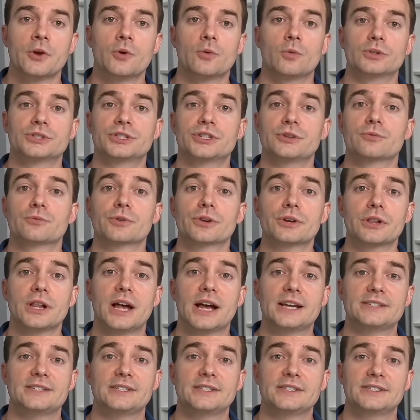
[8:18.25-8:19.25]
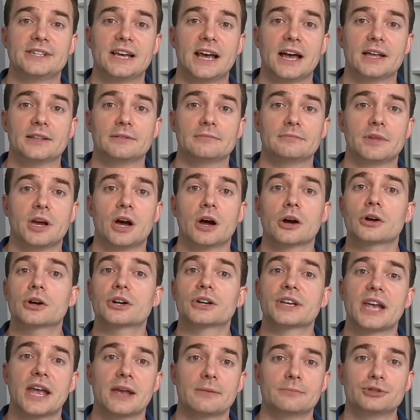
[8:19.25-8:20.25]
When she realizes that the Hunger
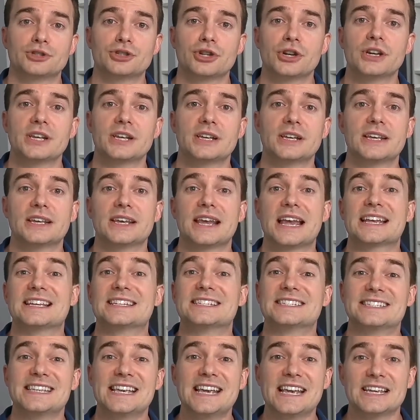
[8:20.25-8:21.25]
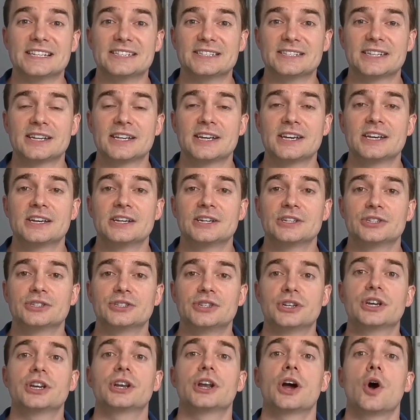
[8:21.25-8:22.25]
Games shouldn't exist,
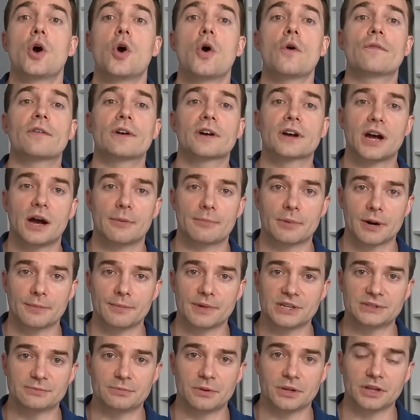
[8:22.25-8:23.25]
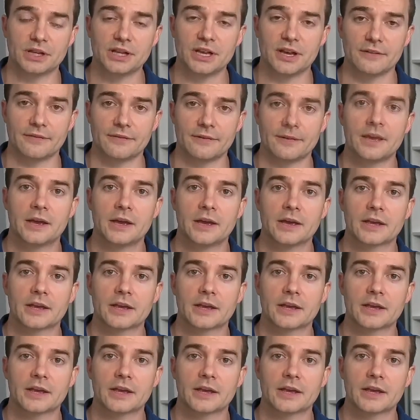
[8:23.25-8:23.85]
she can overcome her misbelief.